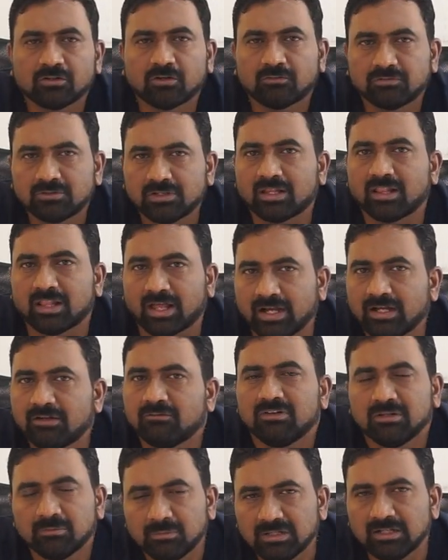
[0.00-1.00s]
of the light
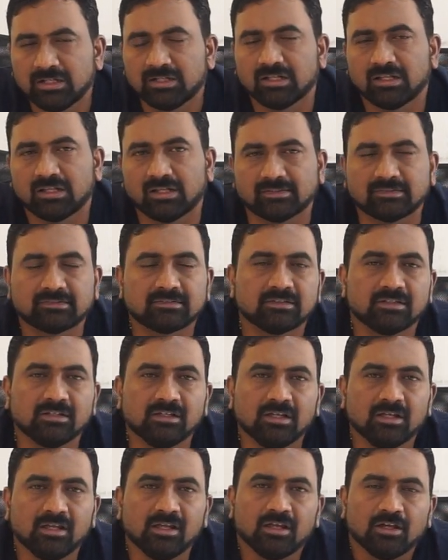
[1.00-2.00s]
will be little less.
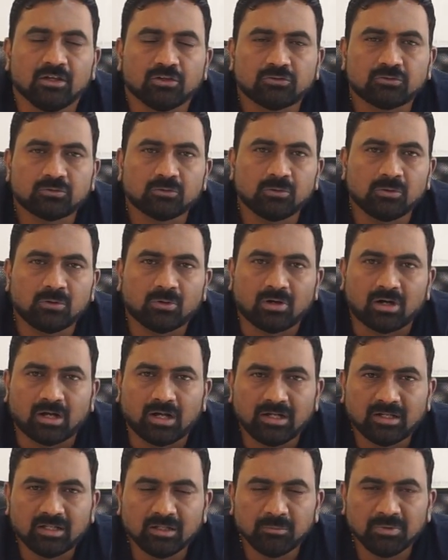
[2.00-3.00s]
So
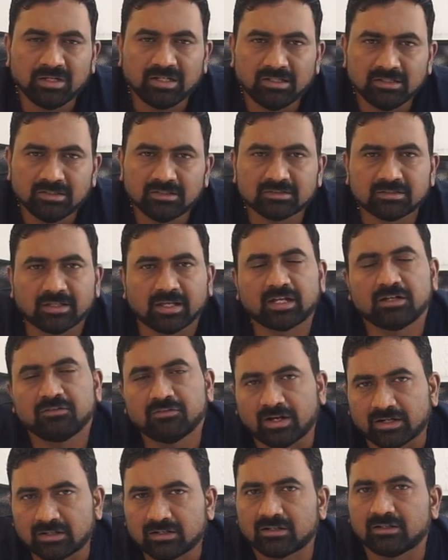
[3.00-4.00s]
ultimately the second
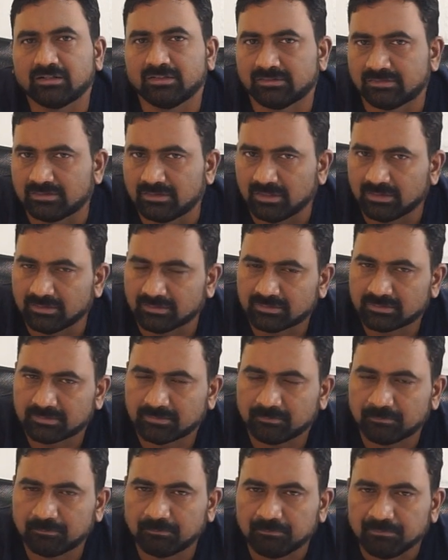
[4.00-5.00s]
factor is this.